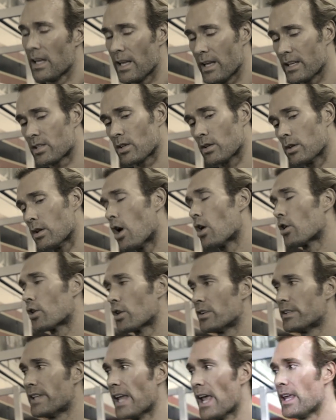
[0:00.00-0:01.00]
It's a
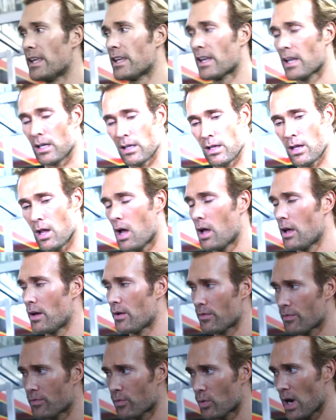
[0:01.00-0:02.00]
longer day, you get a lot
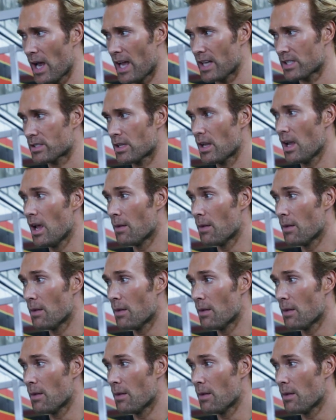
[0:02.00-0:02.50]
of rest.